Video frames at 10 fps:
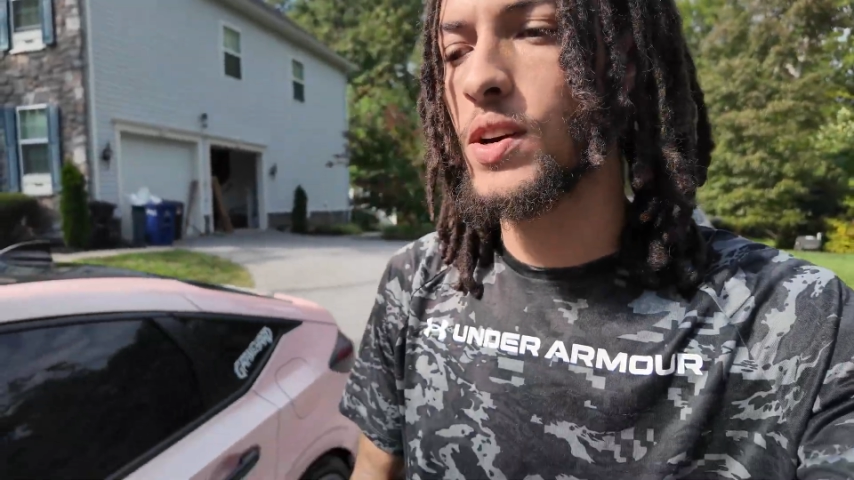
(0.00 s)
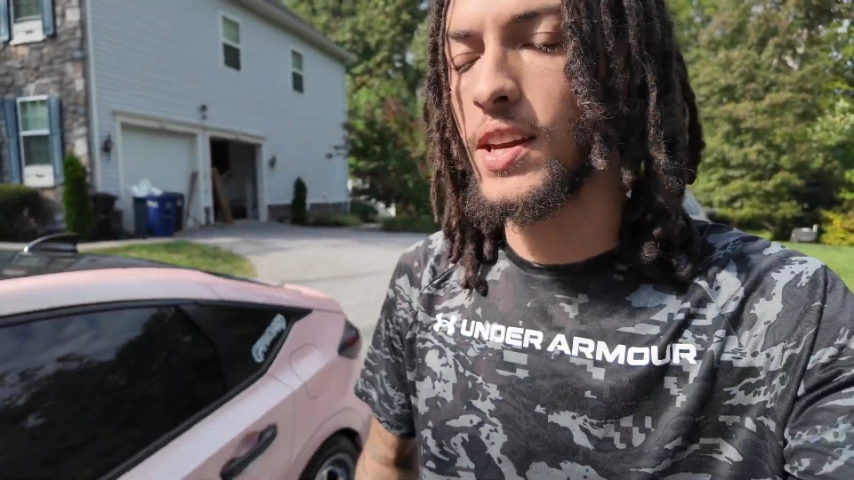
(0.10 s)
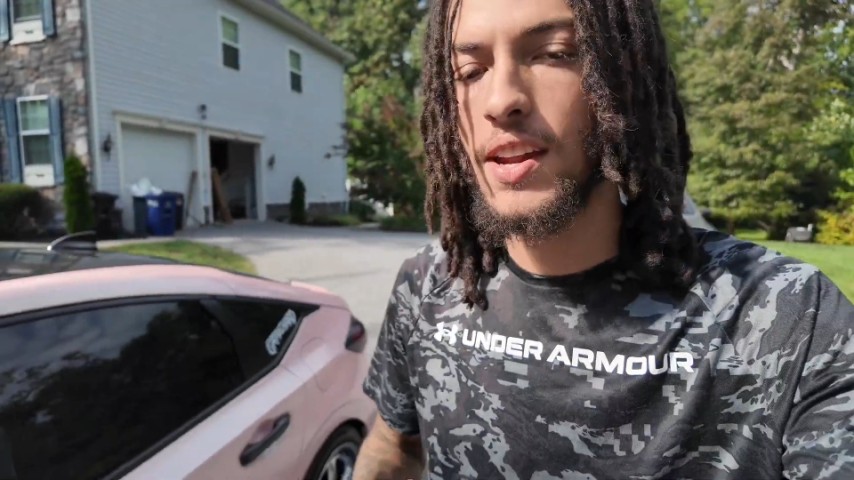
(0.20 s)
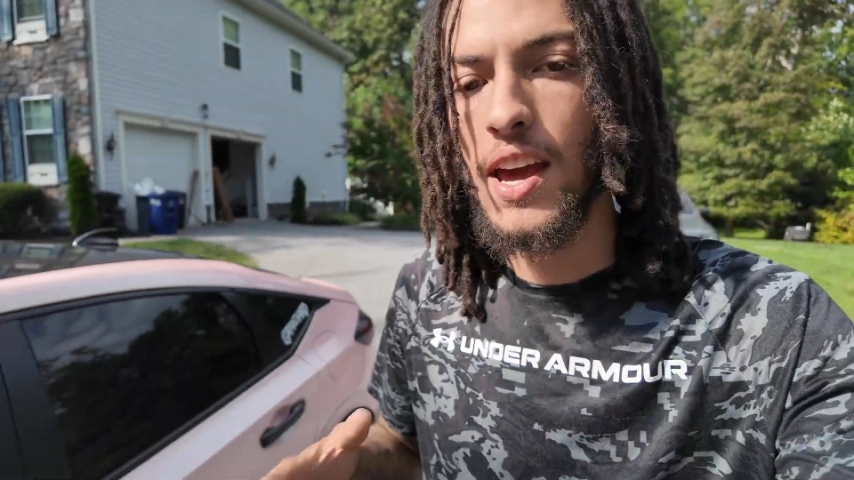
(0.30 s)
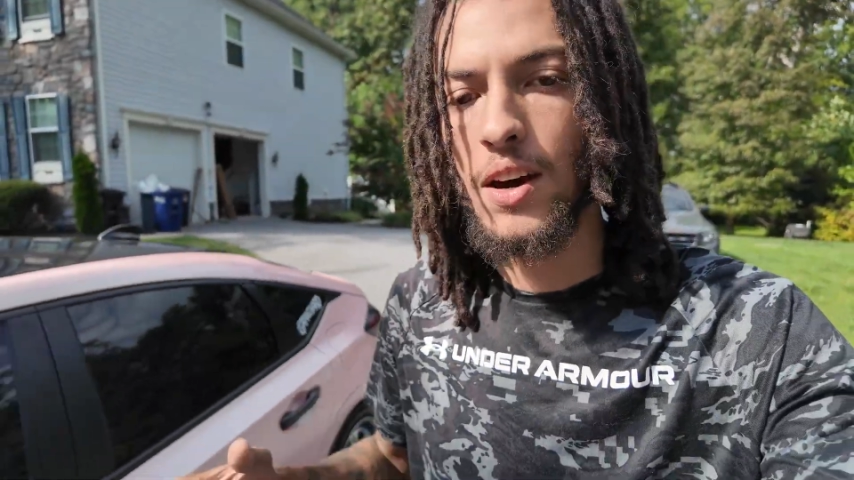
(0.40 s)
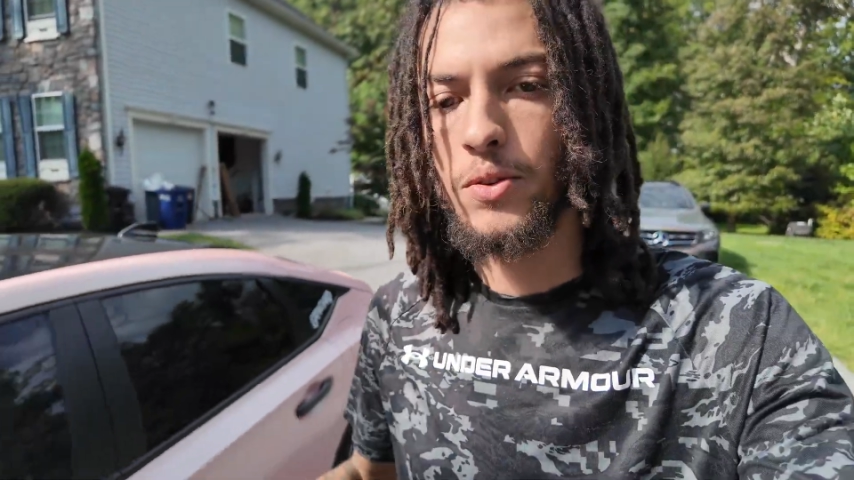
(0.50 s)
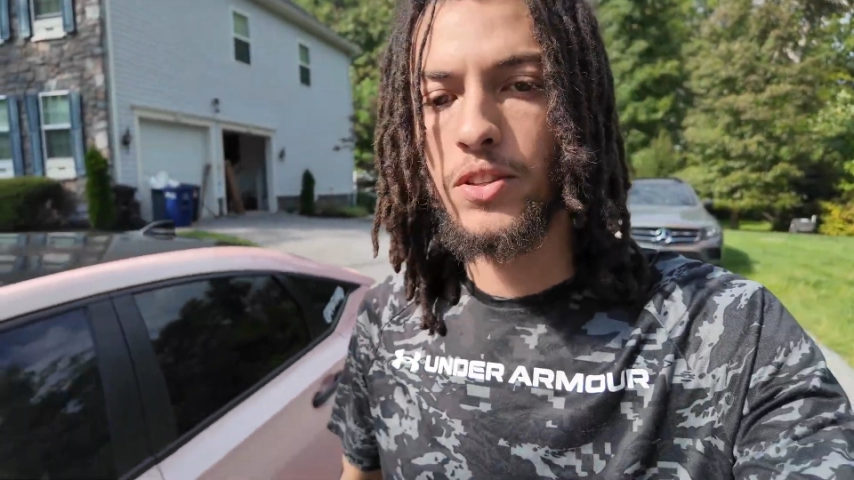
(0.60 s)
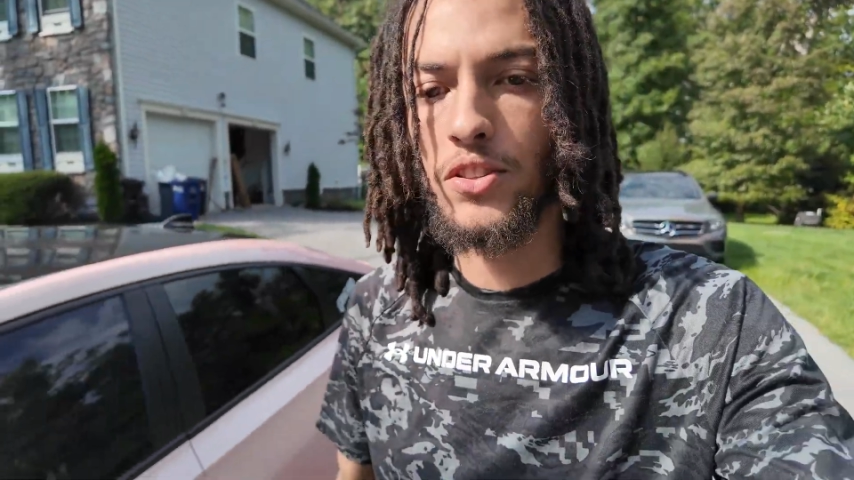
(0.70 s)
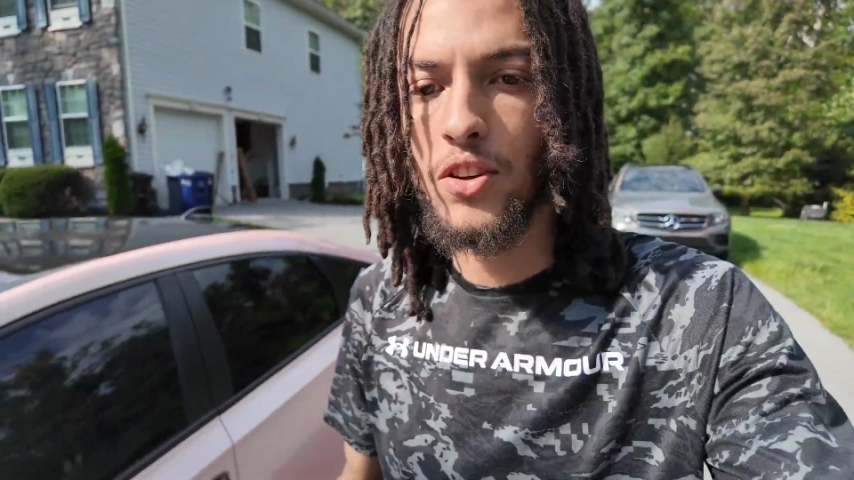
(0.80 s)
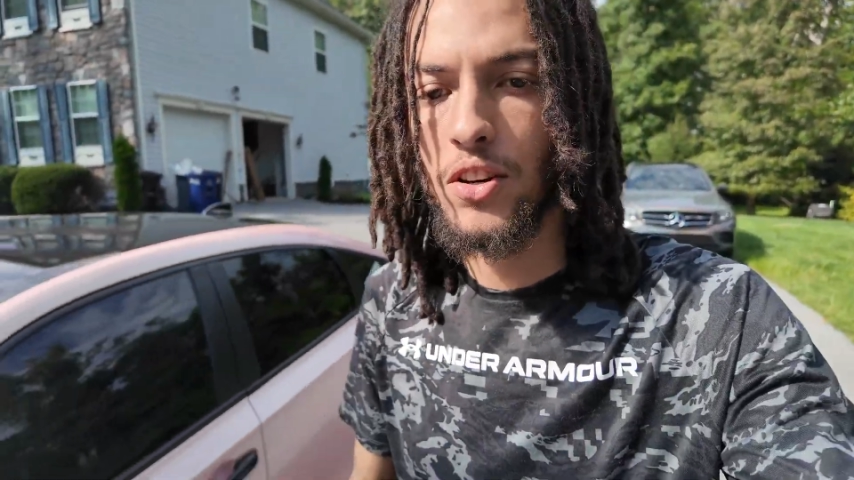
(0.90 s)
and how
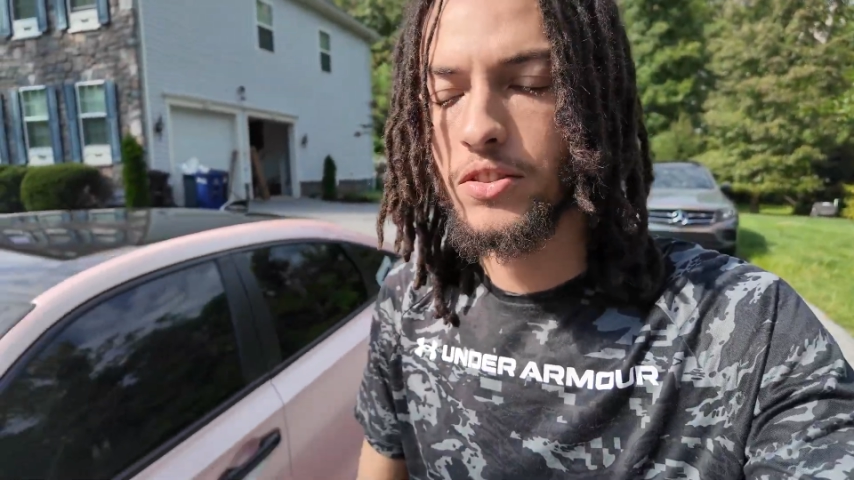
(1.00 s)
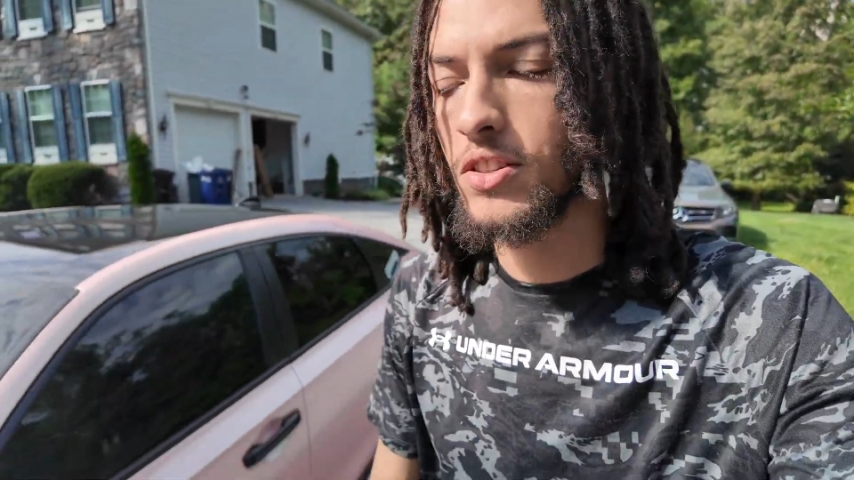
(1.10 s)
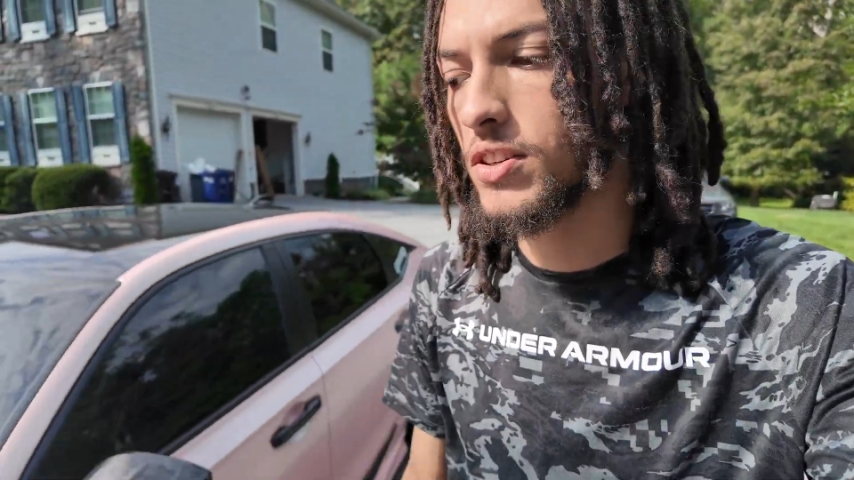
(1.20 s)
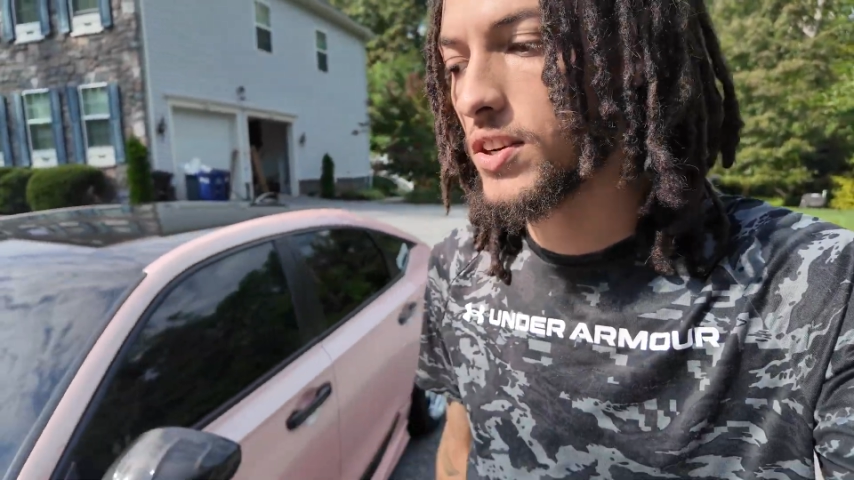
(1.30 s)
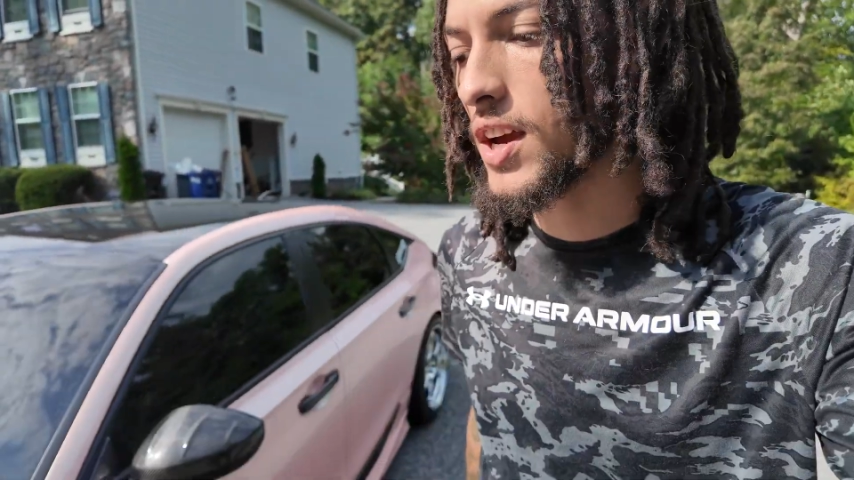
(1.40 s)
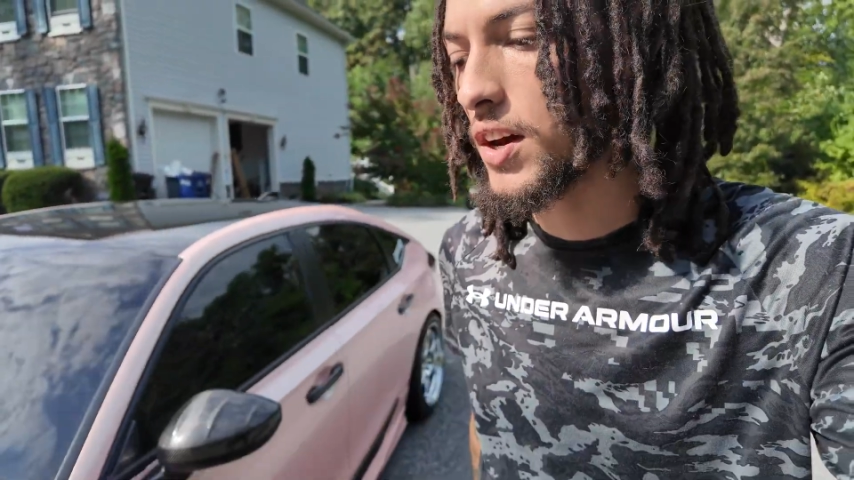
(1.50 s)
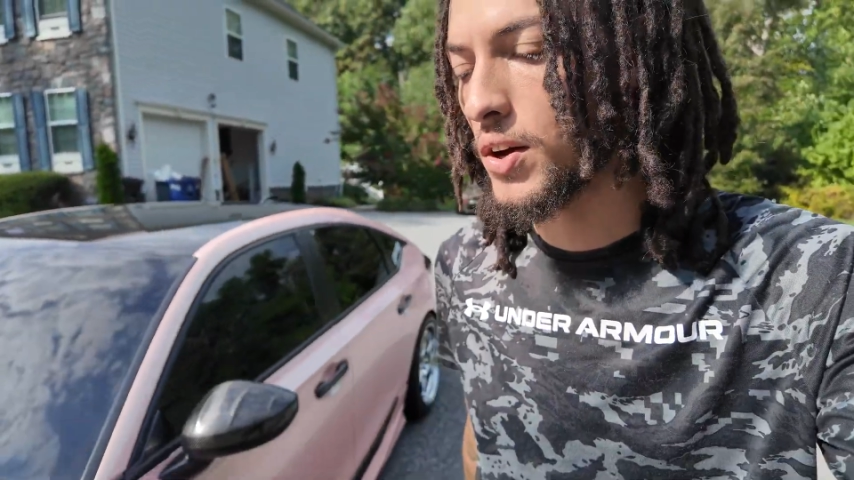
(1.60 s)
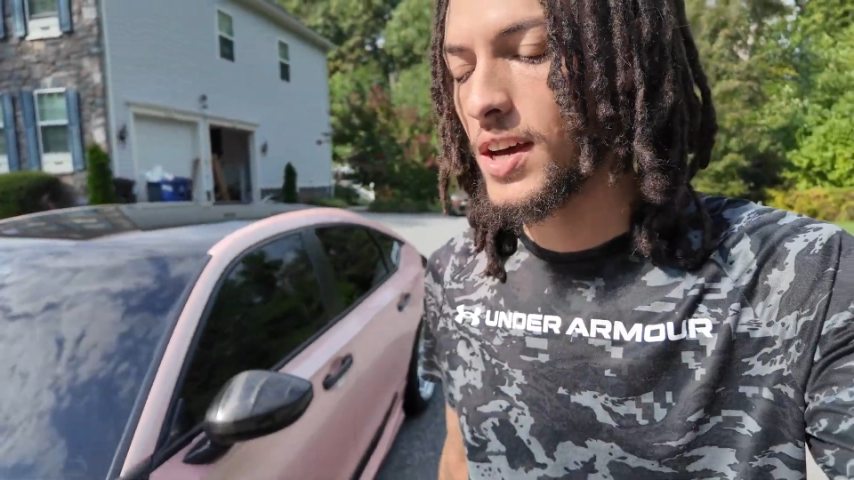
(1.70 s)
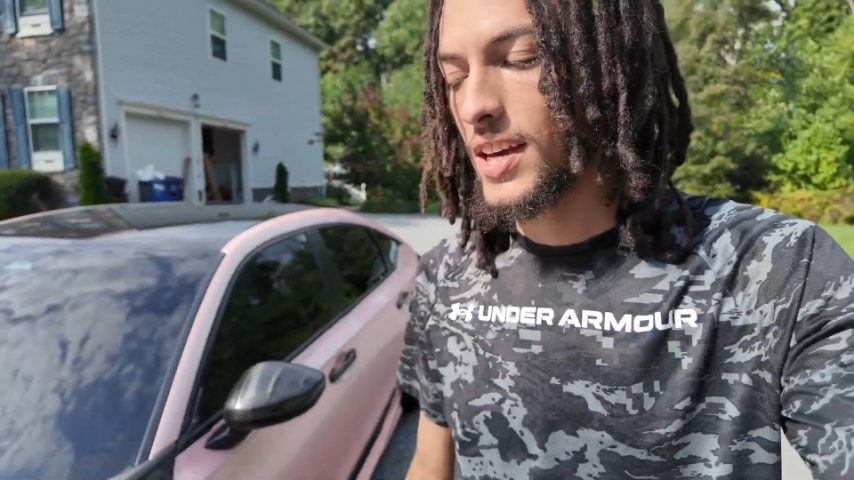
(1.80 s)
this car turned out.